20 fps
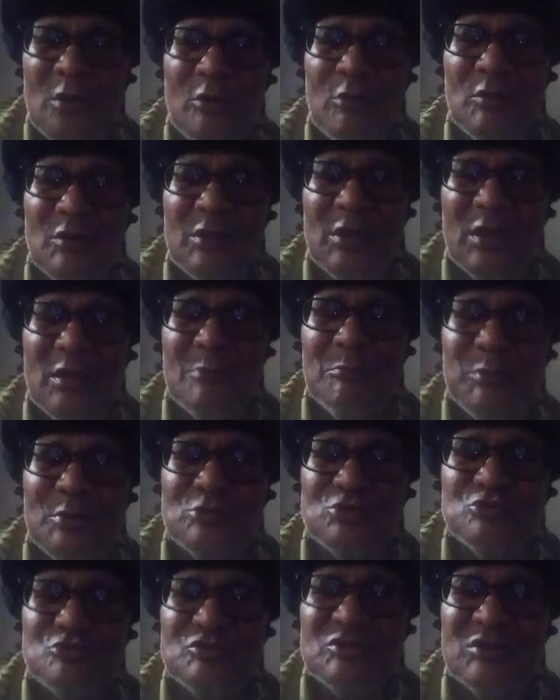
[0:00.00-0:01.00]
okay?
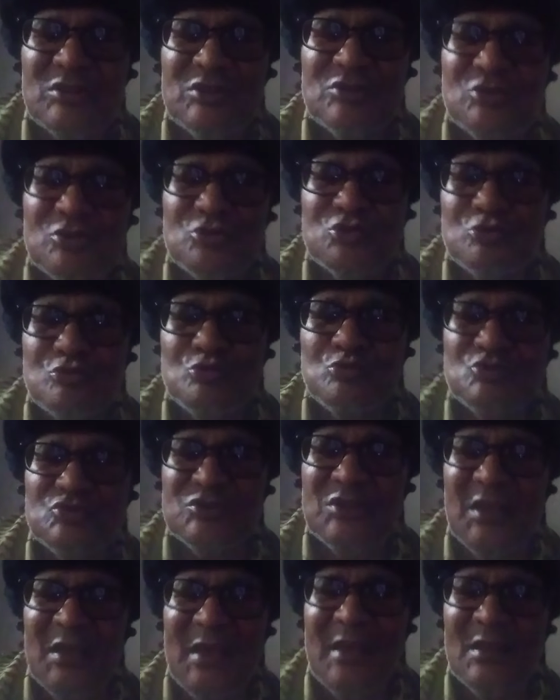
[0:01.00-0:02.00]
But you need to use
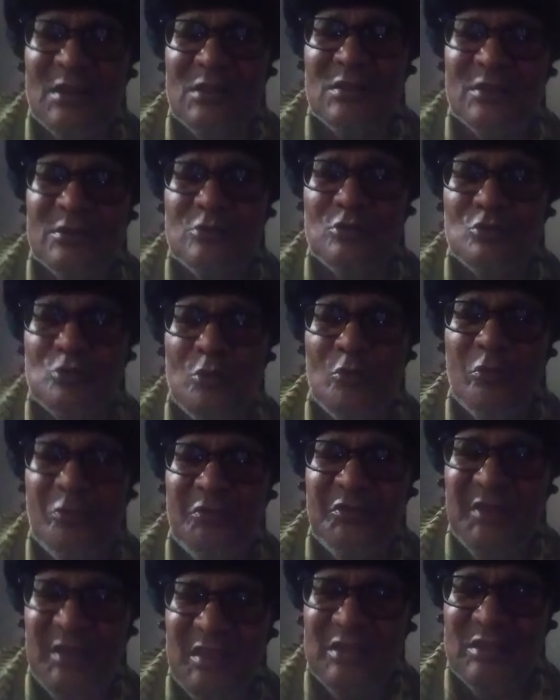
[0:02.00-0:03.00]
the analytical
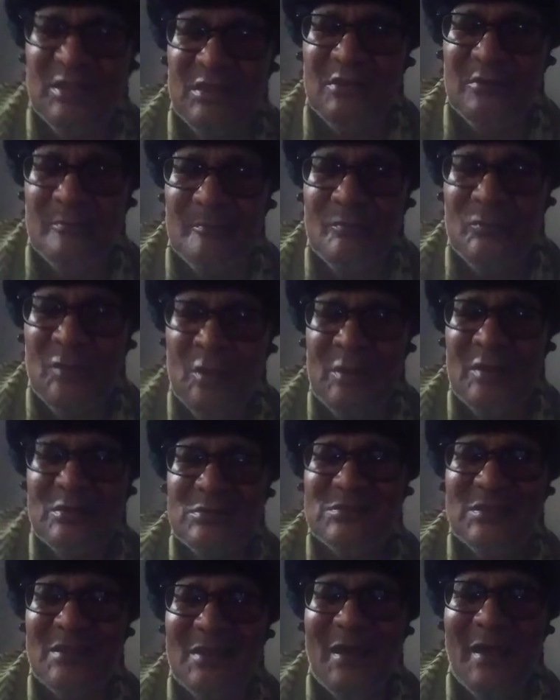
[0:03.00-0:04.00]
thinking
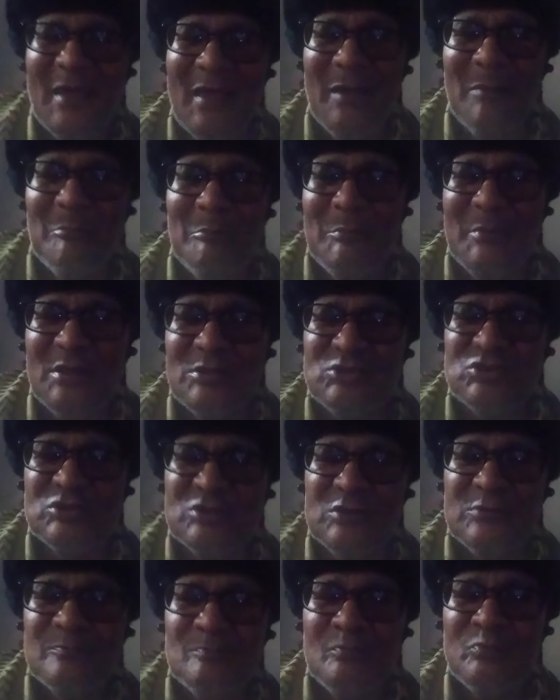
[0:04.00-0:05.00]
that I had
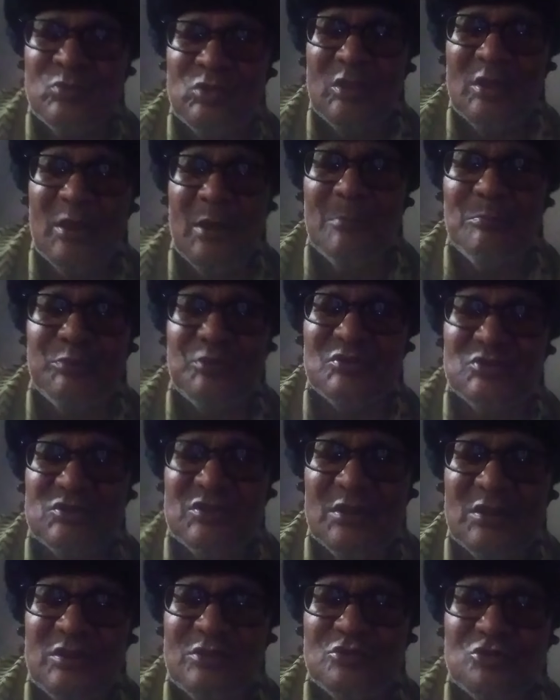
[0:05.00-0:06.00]
mentioned and
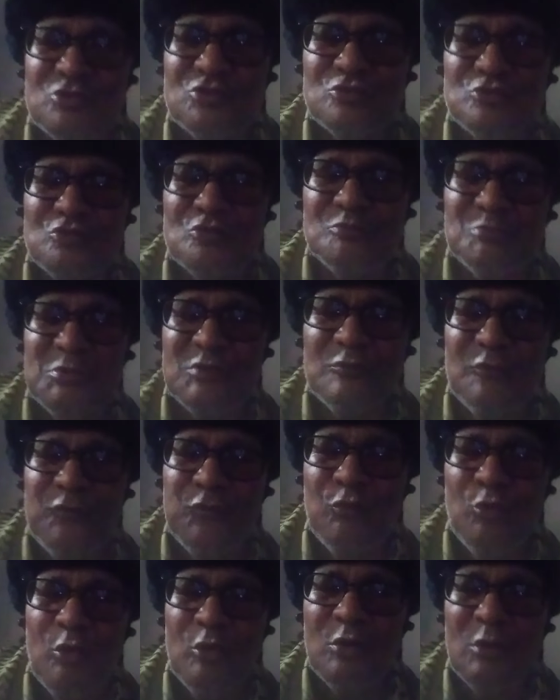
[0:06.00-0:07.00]
presented to you
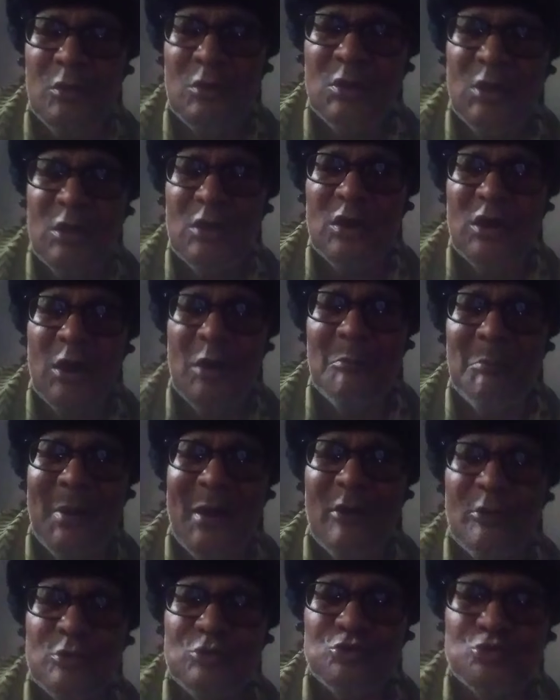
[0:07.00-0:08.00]
before
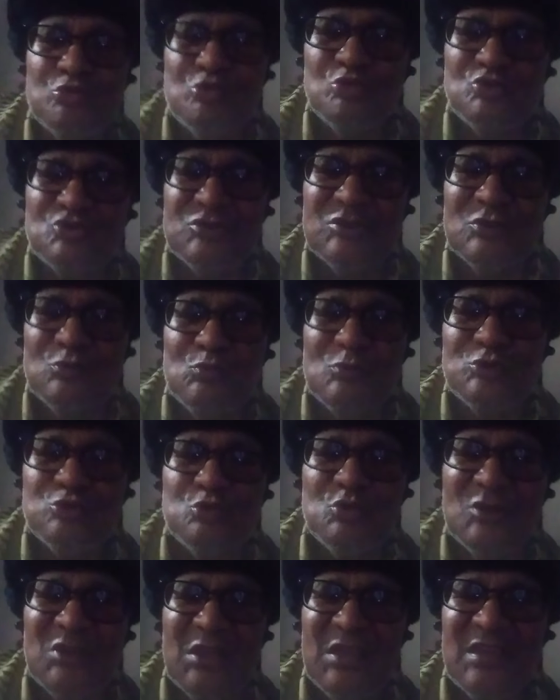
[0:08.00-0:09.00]
about using when
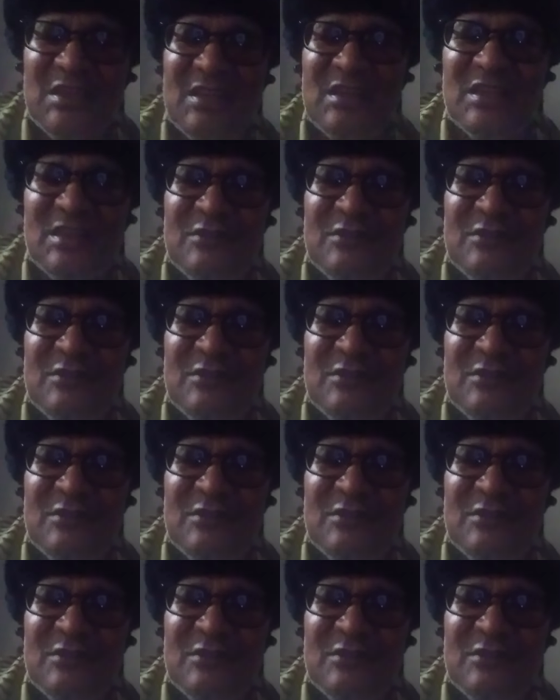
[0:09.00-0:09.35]
you hear